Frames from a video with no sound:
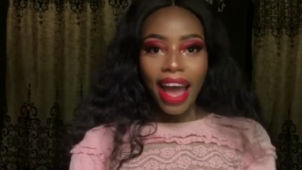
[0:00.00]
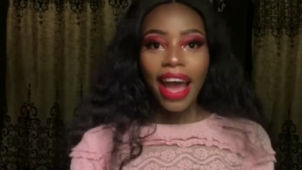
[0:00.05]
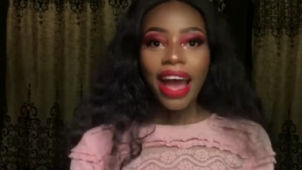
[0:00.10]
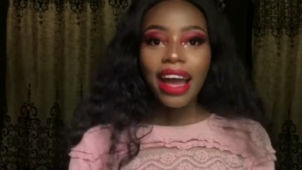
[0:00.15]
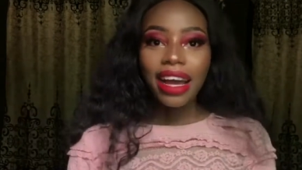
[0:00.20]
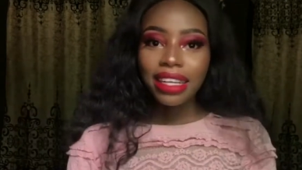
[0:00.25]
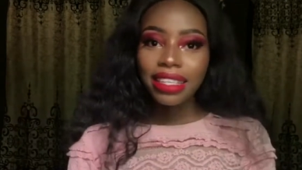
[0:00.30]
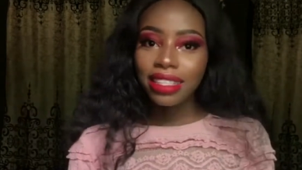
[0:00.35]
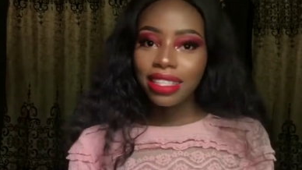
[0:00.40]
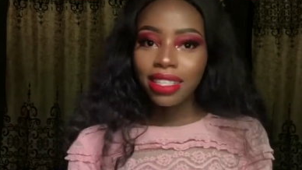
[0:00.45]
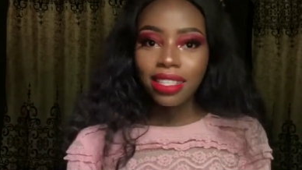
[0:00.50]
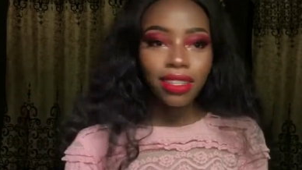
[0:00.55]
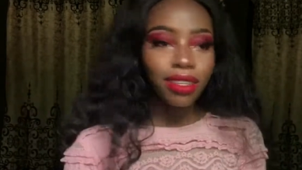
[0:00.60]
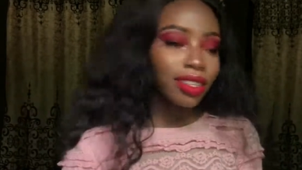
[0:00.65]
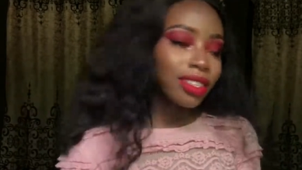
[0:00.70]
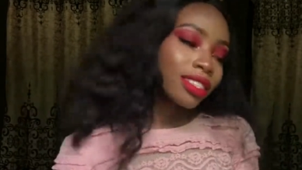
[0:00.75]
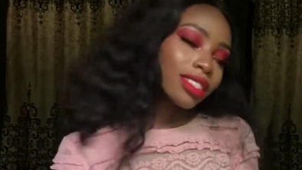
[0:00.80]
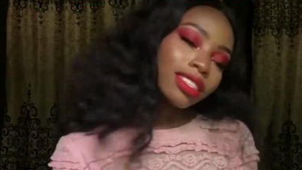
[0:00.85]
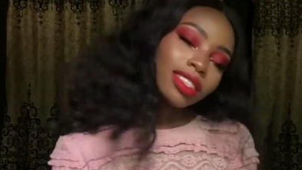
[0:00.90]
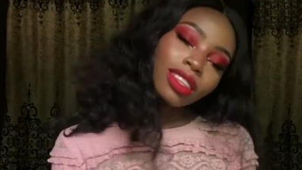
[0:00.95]
And
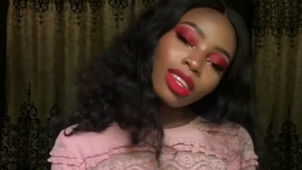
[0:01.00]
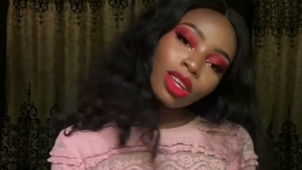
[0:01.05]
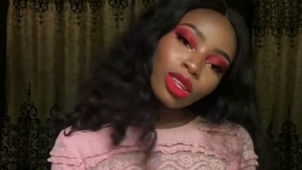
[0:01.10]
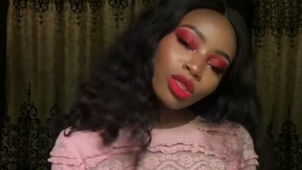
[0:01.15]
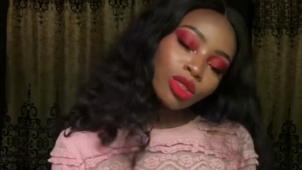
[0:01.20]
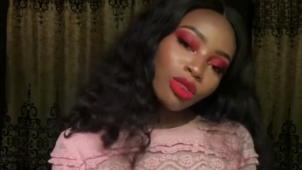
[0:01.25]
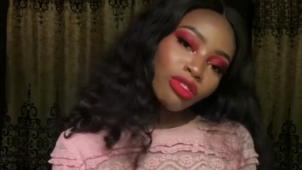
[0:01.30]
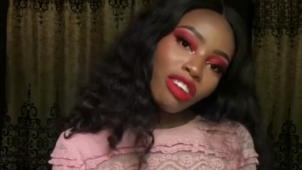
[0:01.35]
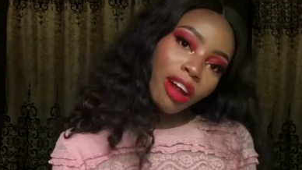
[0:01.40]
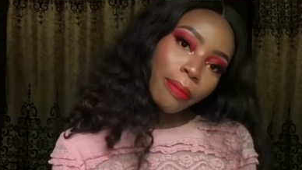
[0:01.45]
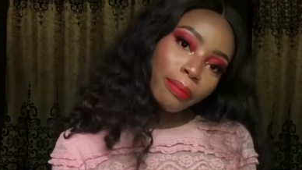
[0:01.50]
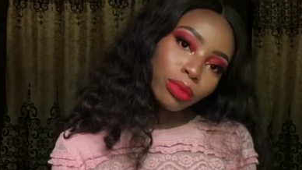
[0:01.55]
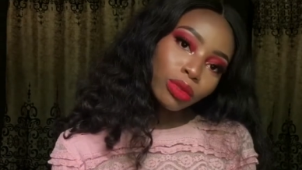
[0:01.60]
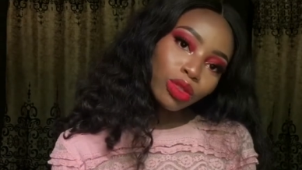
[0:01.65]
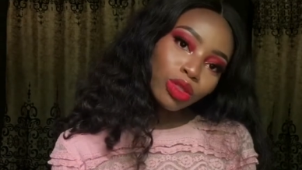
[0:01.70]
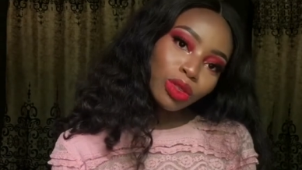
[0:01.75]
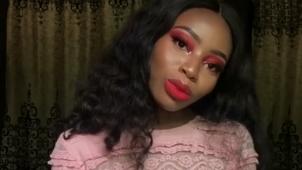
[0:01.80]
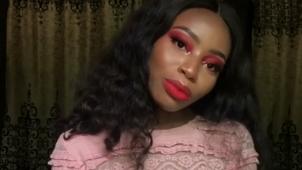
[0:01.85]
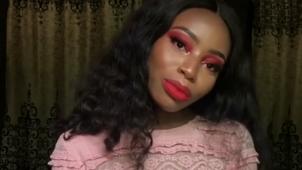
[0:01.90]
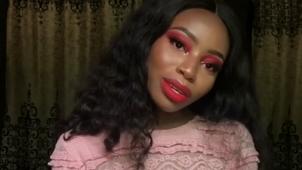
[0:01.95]
not to ramble
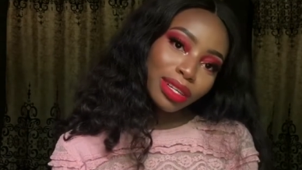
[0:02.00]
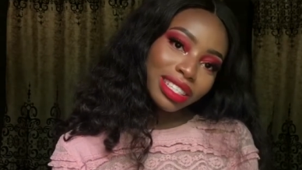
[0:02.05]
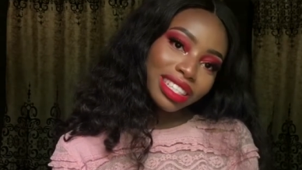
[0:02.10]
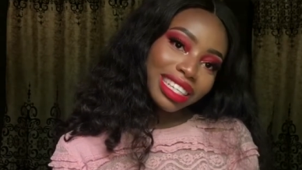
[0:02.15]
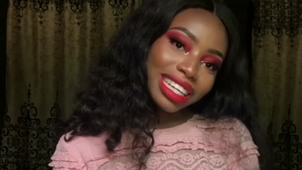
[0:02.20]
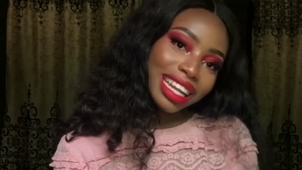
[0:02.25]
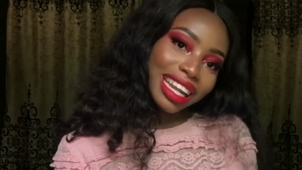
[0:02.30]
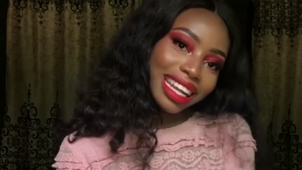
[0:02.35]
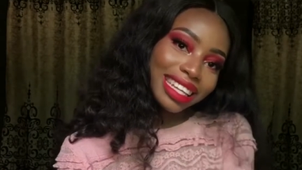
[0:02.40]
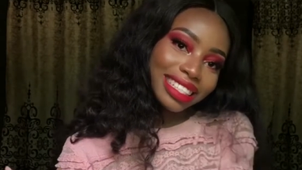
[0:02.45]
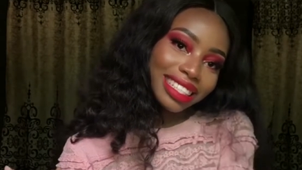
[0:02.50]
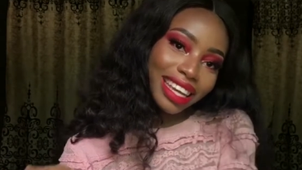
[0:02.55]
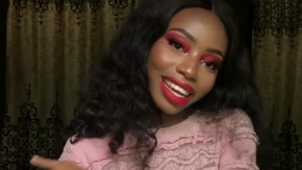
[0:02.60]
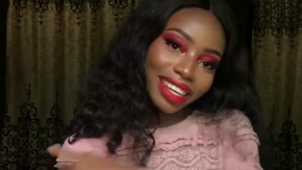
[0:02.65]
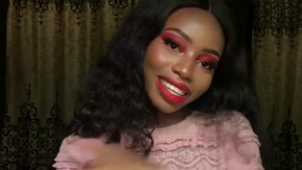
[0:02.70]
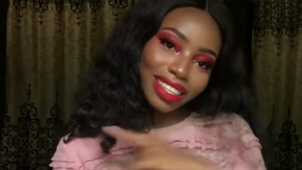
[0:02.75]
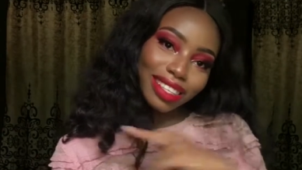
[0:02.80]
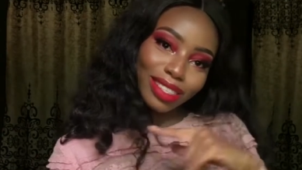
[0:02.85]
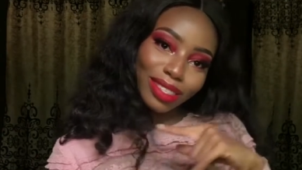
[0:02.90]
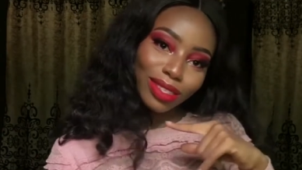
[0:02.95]
too much, let's
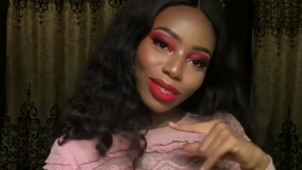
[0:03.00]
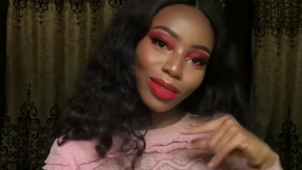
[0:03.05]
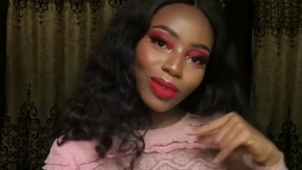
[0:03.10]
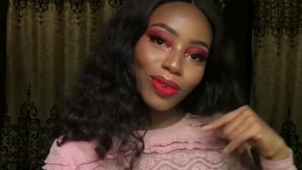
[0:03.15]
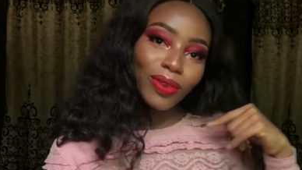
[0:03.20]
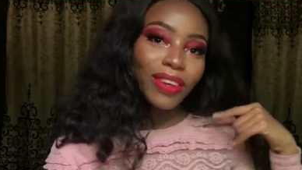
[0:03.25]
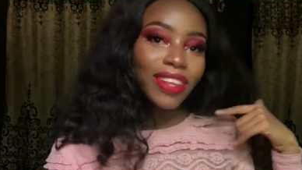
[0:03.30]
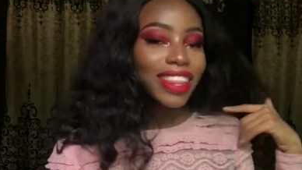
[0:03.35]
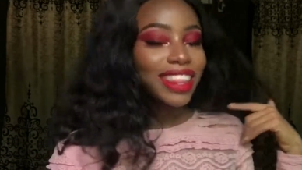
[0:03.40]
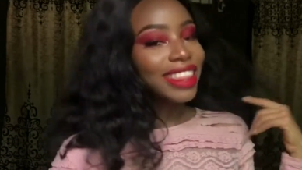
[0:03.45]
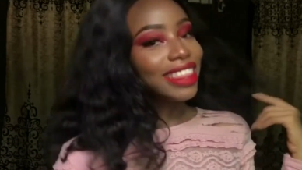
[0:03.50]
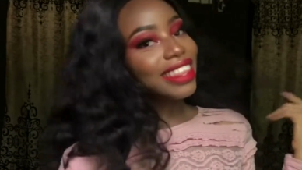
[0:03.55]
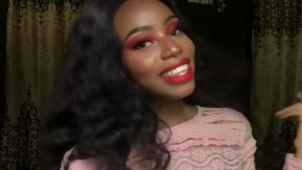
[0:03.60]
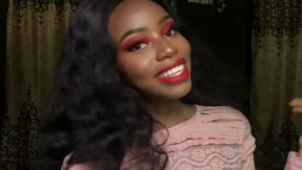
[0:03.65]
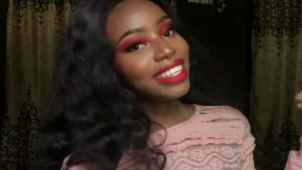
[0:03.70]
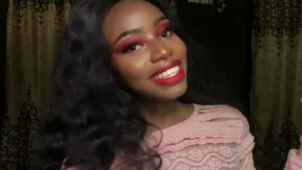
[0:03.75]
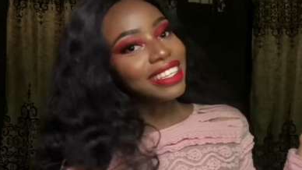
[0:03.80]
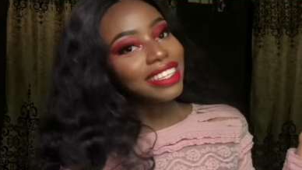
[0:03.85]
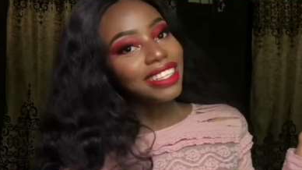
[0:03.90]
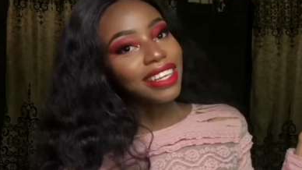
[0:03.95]
get into
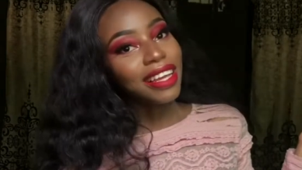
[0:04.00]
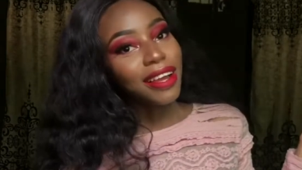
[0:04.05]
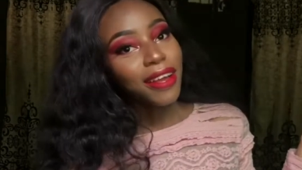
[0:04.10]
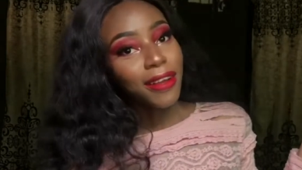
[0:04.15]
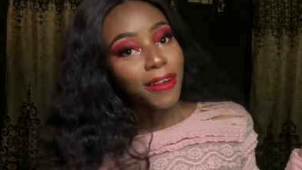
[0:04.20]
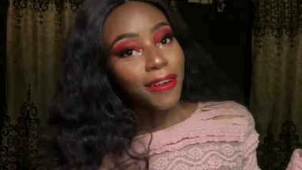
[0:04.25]
this